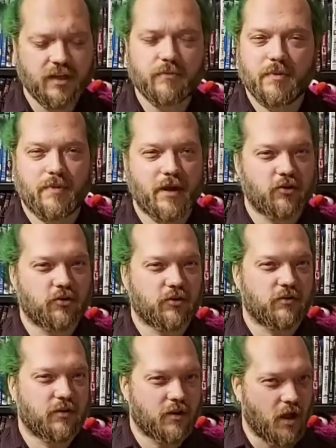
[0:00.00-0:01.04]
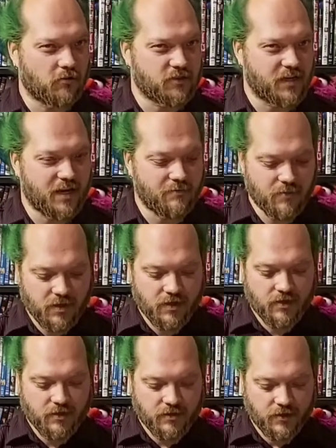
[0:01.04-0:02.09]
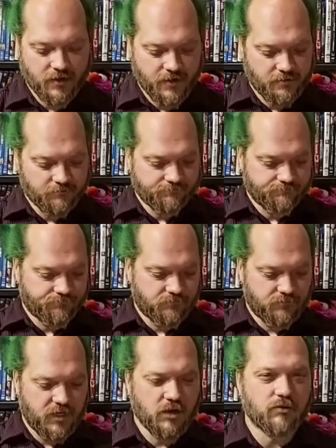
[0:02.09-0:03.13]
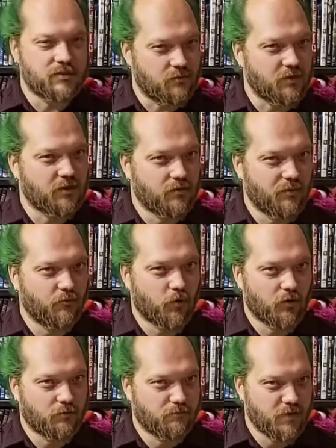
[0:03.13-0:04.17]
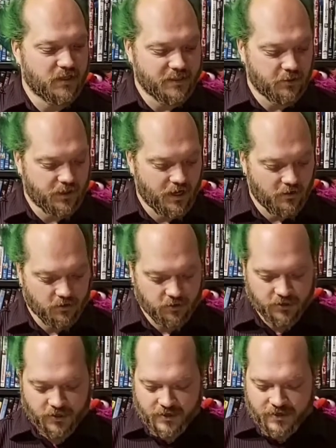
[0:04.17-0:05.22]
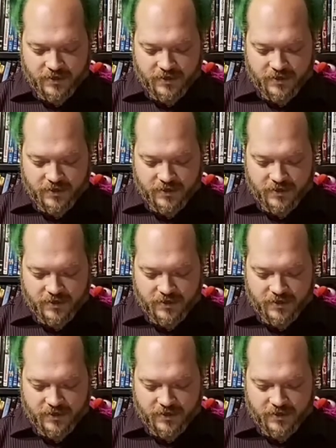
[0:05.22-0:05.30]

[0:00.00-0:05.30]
little bit better color scheme. Something a little bit more military colored.